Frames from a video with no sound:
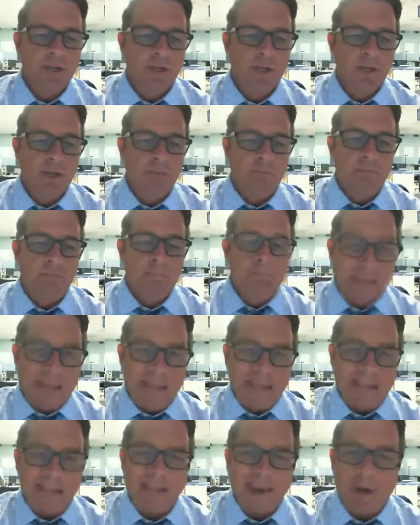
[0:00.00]

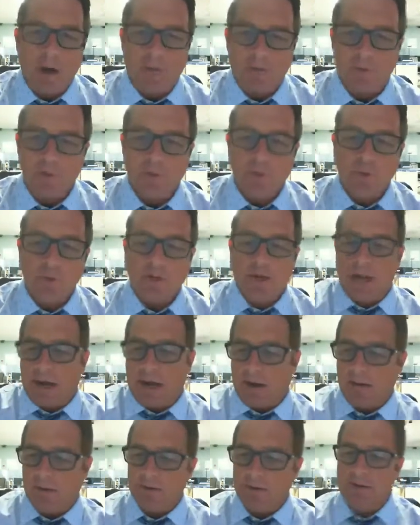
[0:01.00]
mainly offshore
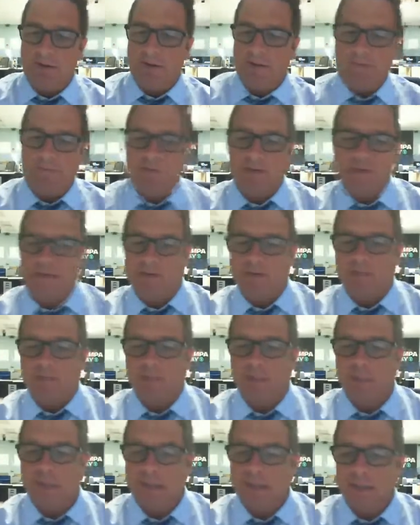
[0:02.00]
now, and in fact,
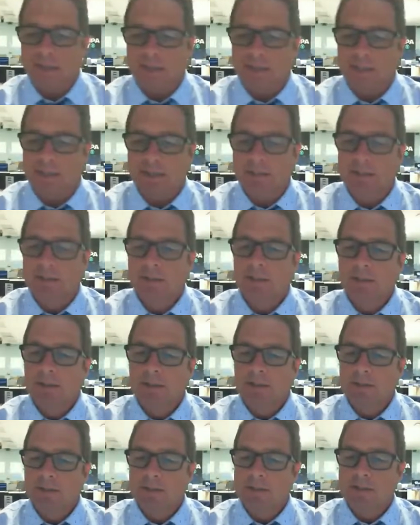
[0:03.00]
mainly
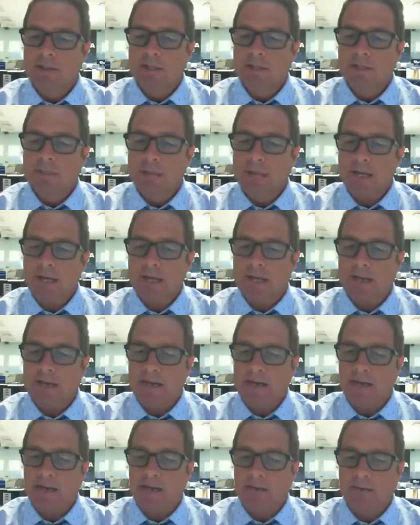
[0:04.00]
sitting back out
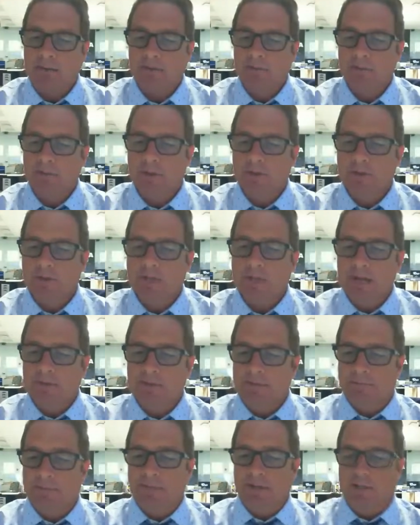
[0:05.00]
here, where there's not
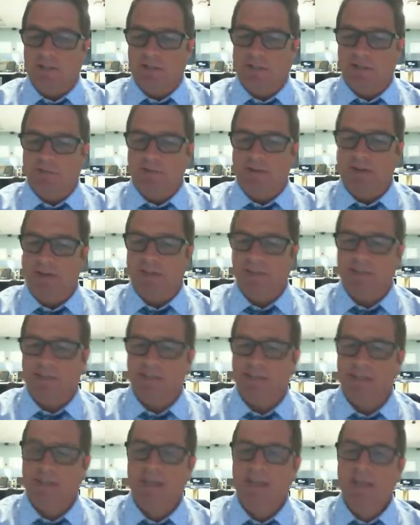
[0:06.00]
even much convection,
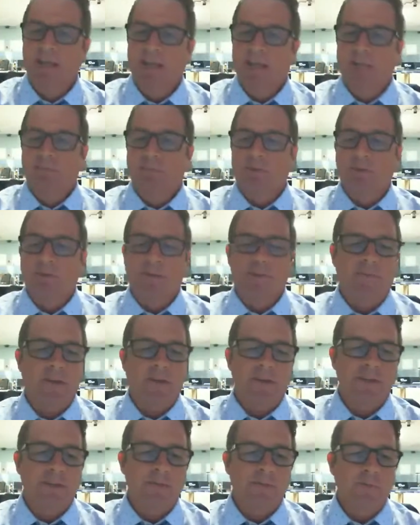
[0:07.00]
is where they
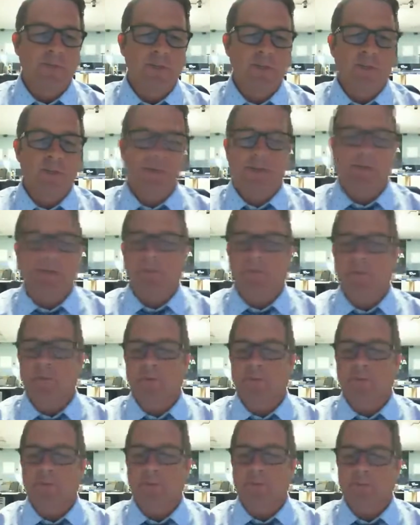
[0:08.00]
found some winds at about 40
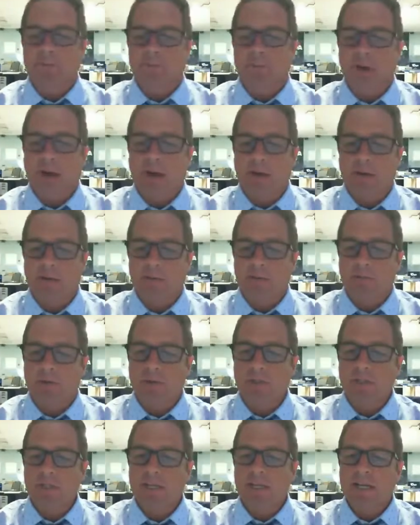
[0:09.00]
miles per hour. And of course,
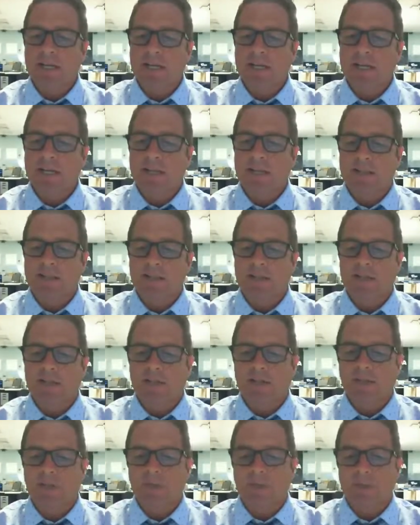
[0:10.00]
you get into these
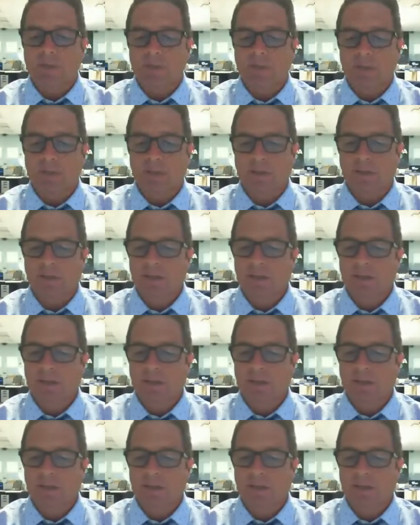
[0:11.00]
thunderstorms in here,